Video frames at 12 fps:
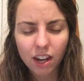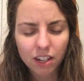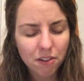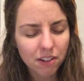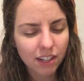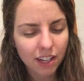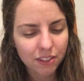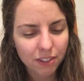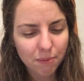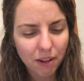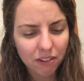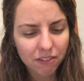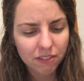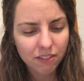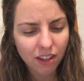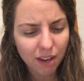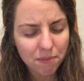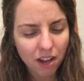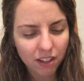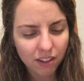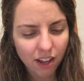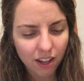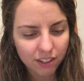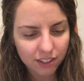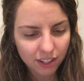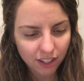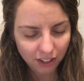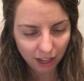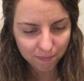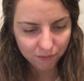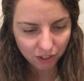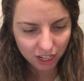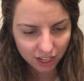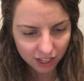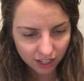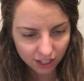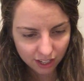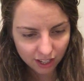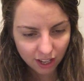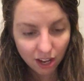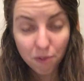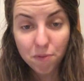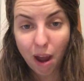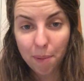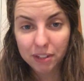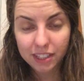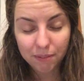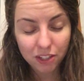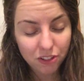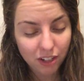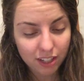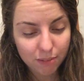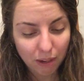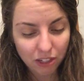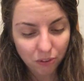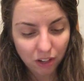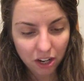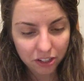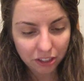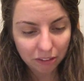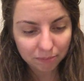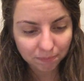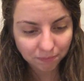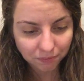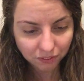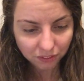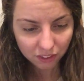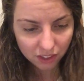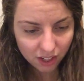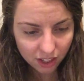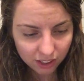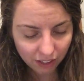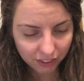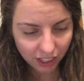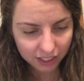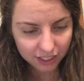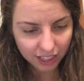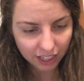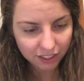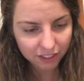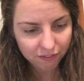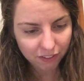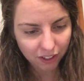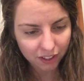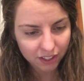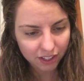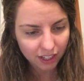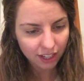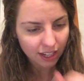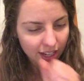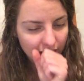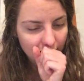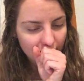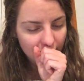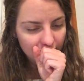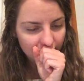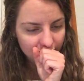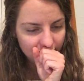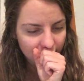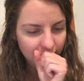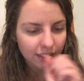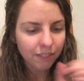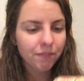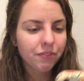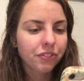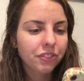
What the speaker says: I know what class is about. I'm not lost. Okay, ready? Rabbit is at the Tricks by Harjo. Left-hand sides first. In